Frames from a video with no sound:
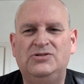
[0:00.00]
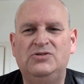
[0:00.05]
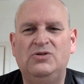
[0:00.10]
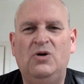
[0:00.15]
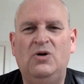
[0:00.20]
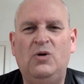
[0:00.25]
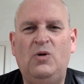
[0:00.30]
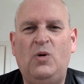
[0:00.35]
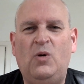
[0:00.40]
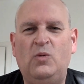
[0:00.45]

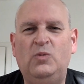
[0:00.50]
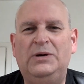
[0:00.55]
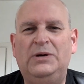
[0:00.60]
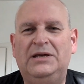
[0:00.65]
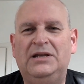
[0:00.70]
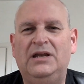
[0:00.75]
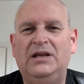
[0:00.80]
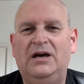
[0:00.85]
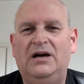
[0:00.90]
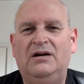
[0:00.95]
so
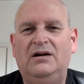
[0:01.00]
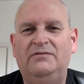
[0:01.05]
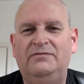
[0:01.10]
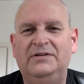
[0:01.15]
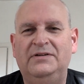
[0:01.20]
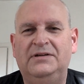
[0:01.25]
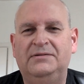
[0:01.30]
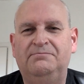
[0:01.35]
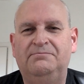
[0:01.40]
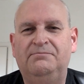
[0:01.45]
we're
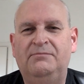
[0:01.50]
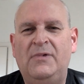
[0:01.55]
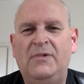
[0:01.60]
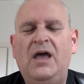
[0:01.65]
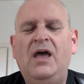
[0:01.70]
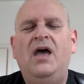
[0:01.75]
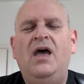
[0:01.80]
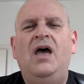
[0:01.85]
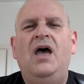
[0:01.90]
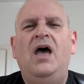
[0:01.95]
laughing.
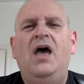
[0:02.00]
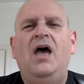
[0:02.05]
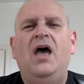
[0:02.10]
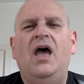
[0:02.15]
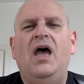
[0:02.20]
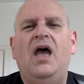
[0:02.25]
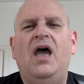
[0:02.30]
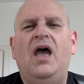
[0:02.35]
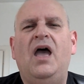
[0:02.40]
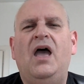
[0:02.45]

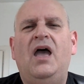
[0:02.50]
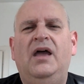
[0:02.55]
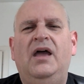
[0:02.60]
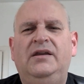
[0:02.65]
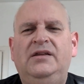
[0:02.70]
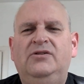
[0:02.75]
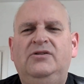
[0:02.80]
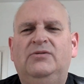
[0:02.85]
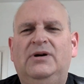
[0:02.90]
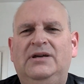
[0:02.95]

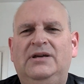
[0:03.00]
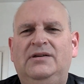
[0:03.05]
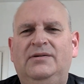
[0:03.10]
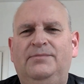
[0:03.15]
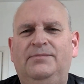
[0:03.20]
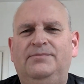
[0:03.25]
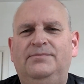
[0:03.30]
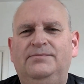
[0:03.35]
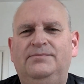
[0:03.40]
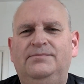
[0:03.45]
Anyway,
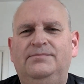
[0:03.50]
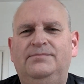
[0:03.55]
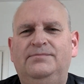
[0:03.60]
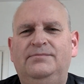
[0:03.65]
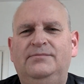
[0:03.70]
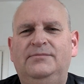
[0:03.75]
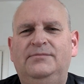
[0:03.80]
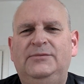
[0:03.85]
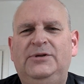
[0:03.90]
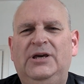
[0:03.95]

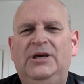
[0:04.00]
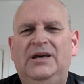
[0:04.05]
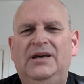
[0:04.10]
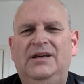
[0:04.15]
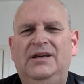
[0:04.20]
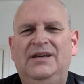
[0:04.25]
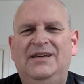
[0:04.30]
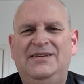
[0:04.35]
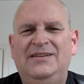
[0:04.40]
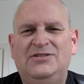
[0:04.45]

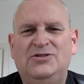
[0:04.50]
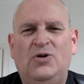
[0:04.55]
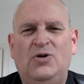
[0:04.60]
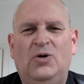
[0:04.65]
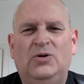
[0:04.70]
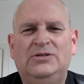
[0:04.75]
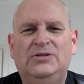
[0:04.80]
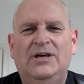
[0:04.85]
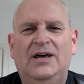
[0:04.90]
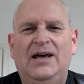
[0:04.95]
yeah, it's
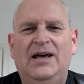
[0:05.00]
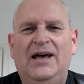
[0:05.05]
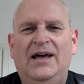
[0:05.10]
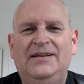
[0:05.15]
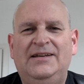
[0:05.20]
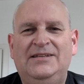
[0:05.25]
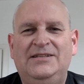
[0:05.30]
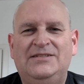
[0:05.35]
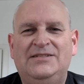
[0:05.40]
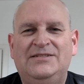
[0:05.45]
hot
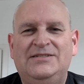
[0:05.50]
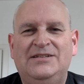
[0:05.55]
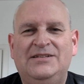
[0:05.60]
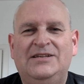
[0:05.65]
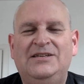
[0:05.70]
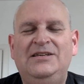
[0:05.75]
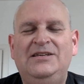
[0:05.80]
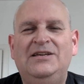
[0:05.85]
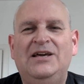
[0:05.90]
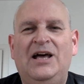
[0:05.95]
and it's
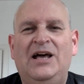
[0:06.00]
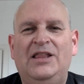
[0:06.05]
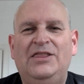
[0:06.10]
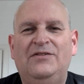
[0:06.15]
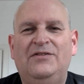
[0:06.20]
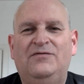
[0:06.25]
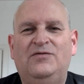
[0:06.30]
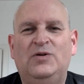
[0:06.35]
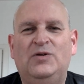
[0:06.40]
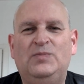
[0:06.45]
sticky,
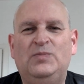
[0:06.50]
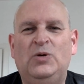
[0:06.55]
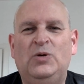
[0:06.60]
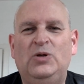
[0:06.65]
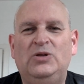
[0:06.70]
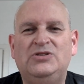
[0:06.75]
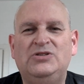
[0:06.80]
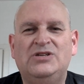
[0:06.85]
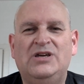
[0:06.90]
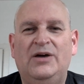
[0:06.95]
and the
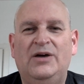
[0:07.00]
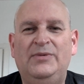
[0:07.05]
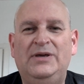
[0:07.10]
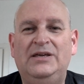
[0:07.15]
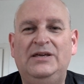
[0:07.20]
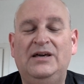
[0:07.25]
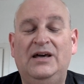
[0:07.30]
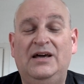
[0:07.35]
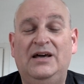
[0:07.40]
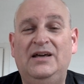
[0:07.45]
football's
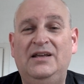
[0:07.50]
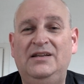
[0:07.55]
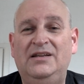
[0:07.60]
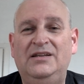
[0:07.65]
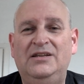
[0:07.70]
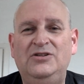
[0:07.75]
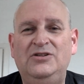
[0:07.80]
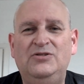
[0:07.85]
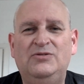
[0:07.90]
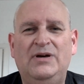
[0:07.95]
coming,
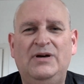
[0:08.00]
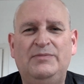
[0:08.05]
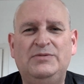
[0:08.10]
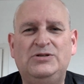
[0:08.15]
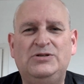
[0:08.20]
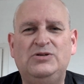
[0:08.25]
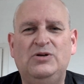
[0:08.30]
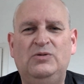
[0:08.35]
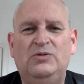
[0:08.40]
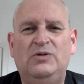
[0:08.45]
and a new
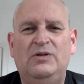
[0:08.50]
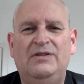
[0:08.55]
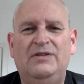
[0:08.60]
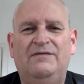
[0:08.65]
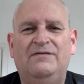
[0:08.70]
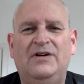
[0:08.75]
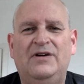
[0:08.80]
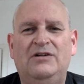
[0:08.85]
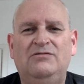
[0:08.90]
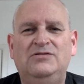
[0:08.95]
episode of
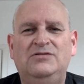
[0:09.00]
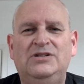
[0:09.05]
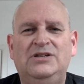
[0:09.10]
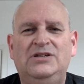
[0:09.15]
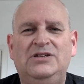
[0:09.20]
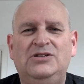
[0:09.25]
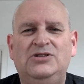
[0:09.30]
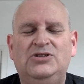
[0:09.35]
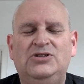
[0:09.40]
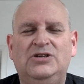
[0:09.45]
The
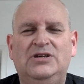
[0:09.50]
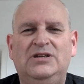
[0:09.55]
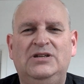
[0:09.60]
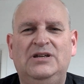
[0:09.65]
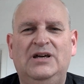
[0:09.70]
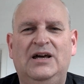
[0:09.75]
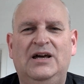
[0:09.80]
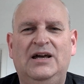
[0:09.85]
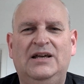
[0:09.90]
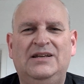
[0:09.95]

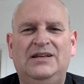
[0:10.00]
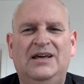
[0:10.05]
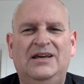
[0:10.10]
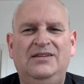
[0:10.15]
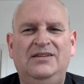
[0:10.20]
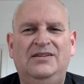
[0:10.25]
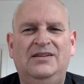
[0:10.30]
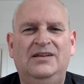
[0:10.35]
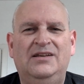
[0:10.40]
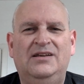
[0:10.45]
Foundation, and
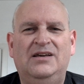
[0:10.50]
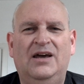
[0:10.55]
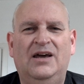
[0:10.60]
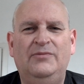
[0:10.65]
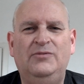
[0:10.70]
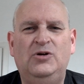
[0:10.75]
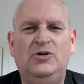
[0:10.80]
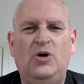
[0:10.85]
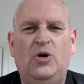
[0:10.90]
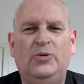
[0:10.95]
I think
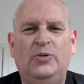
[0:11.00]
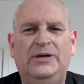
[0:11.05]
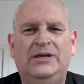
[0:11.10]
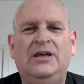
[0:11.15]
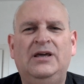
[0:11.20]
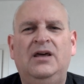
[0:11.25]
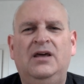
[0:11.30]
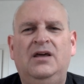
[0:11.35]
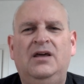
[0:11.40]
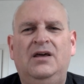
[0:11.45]
I'm going